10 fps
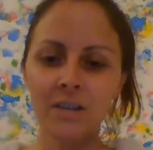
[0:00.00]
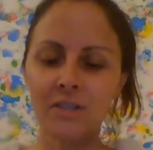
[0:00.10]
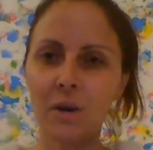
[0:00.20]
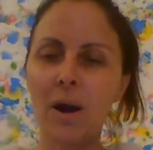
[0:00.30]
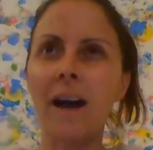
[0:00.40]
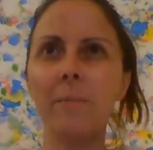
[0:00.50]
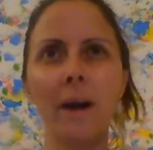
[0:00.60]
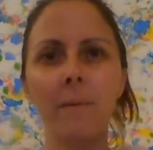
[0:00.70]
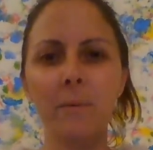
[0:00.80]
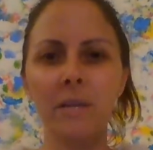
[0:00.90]
So I
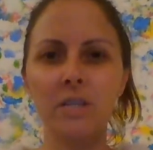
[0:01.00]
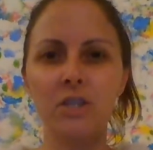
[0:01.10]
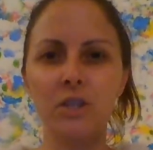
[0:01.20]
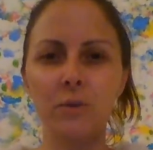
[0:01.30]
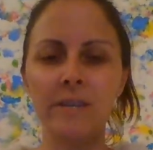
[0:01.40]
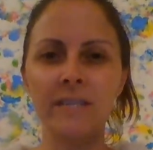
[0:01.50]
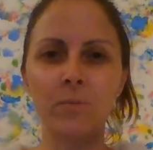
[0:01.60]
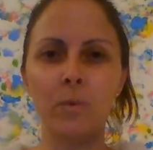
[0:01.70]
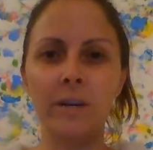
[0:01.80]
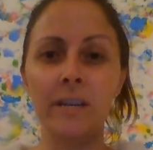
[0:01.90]
probably want to do this
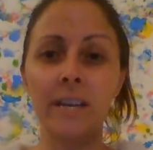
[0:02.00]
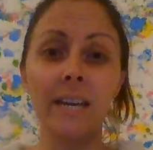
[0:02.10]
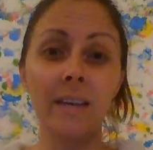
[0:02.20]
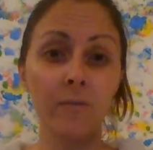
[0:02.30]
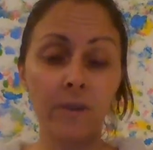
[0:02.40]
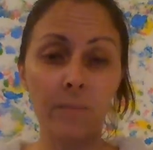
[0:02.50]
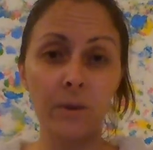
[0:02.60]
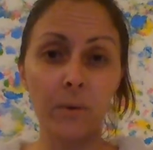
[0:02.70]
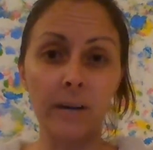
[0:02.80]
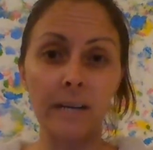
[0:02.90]
one in
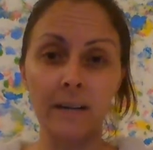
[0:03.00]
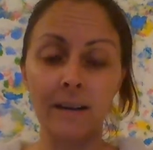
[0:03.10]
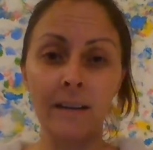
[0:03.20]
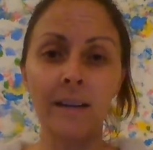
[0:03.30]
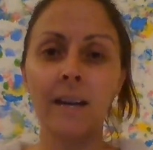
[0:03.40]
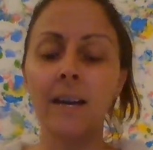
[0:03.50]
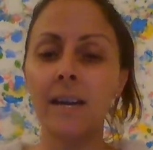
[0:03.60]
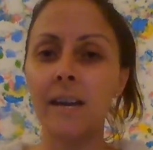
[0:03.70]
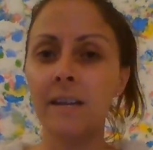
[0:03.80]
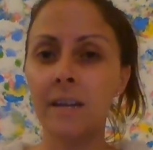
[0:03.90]
February
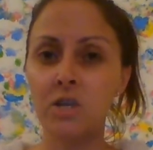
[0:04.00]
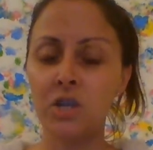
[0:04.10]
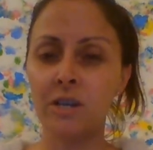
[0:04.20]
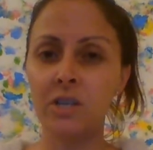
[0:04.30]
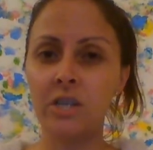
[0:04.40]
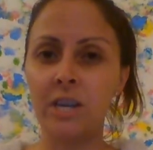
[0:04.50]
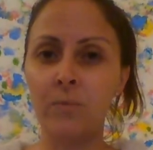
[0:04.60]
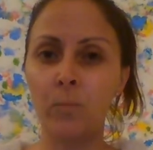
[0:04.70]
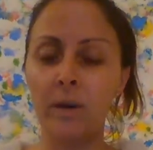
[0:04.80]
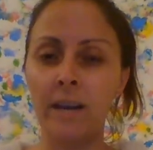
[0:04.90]
in
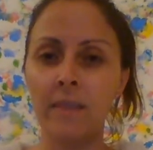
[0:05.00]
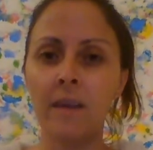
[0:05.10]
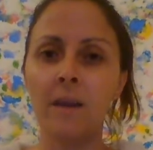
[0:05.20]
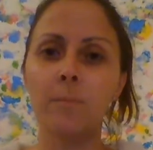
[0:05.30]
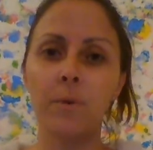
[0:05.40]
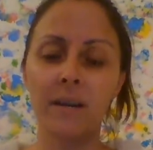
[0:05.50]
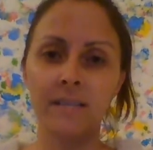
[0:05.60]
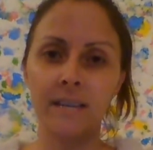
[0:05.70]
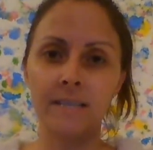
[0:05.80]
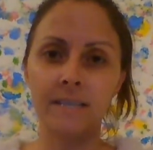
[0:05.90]
conjunction with
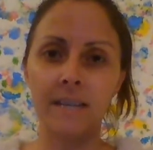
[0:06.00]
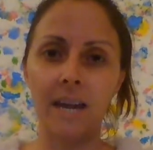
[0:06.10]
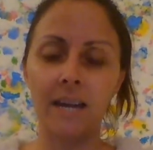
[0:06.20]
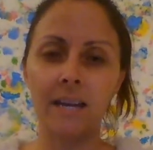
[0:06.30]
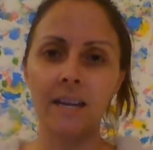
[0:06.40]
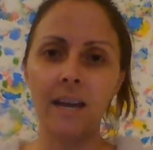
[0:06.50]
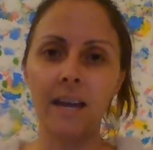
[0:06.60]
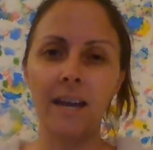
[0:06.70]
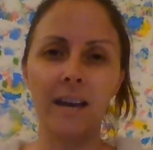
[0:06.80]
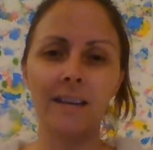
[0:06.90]
President's Day.
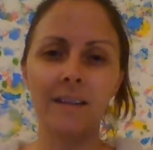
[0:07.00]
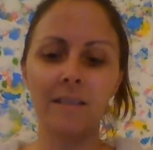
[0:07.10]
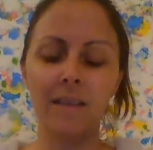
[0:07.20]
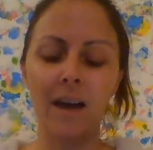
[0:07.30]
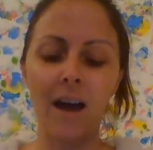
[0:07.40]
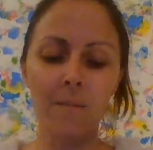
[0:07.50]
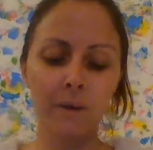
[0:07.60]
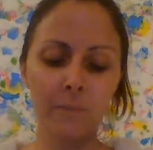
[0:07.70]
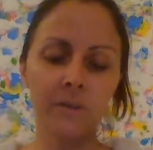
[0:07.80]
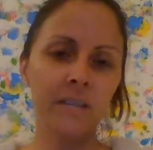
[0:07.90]
And I'm
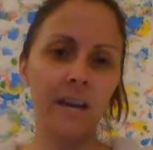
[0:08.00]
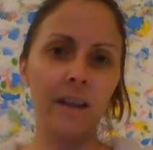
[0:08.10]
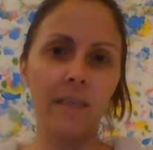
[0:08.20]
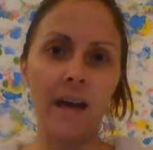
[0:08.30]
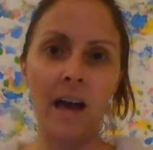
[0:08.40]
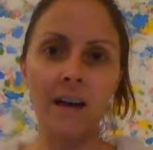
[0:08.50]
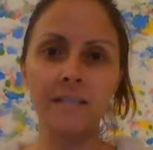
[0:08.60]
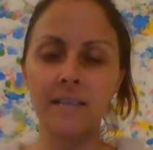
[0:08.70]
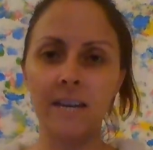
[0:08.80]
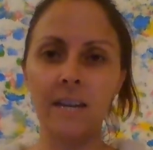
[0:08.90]
going to pretend that I
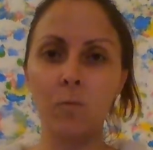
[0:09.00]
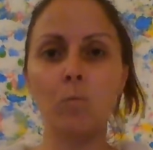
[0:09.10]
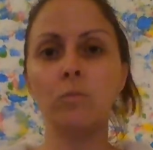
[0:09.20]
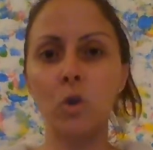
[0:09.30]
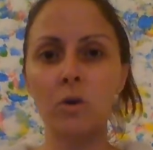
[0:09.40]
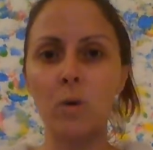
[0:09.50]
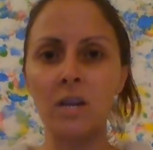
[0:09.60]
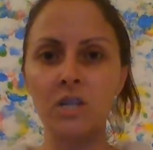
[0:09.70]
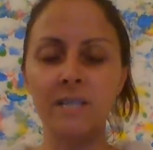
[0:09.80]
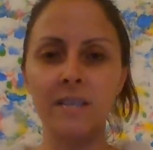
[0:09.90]
did George
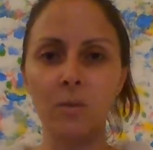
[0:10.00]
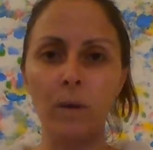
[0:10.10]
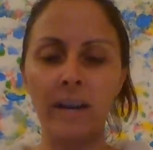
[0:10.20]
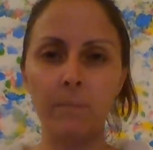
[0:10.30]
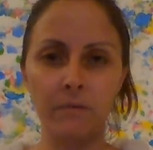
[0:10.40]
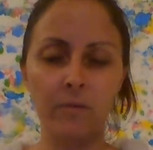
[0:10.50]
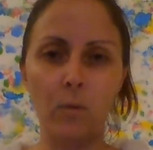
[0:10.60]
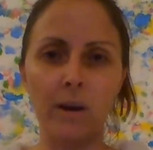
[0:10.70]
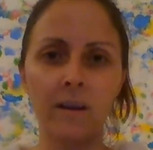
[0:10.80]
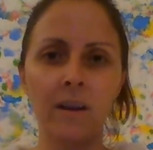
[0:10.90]
Washington the week
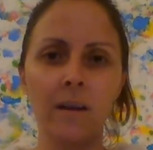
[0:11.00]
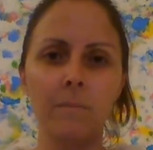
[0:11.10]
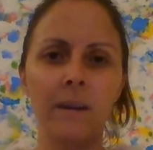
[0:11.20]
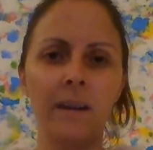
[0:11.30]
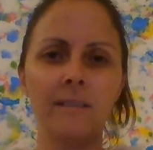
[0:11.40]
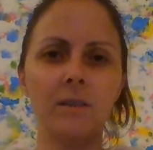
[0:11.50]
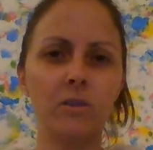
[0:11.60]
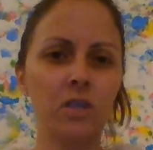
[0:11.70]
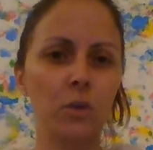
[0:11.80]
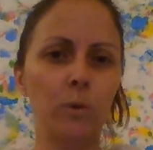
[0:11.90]
before, because
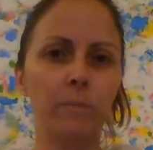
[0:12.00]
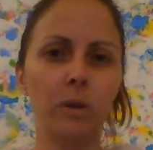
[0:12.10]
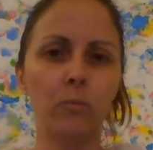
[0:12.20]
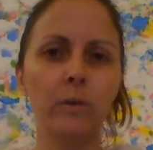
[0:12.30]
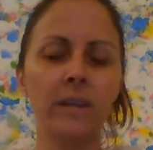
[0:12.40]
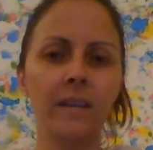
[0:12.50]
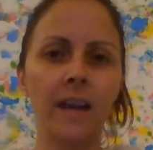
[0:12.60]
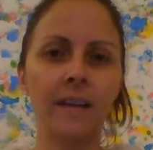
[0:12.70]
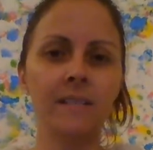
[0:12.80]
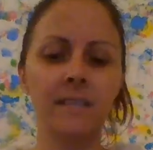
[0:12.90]
those two would build really
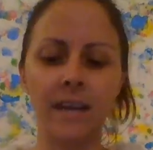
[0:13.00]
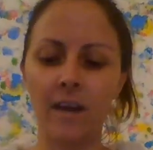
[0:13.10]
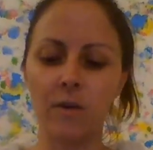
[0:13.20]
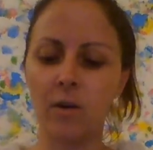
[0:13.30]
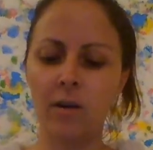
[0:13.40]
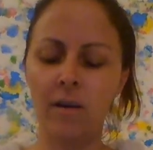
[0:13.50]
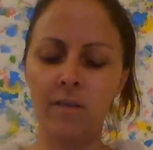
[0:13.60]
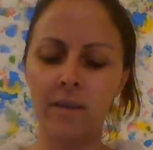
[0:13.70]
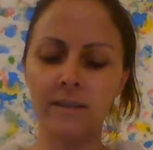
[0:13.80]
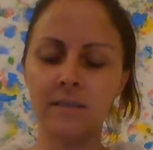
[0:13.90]
nice together
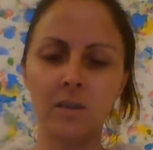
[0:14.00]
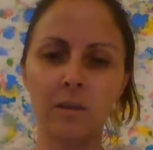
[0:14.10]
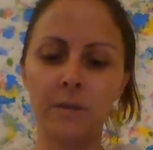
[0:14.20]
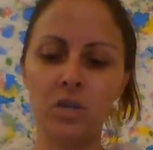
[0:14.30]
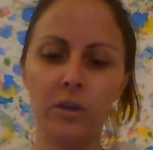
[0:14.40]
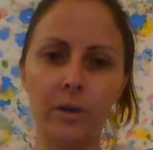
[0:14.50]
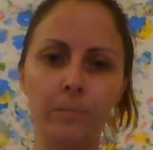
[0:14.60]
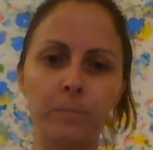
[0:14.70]
on this. So let me show you.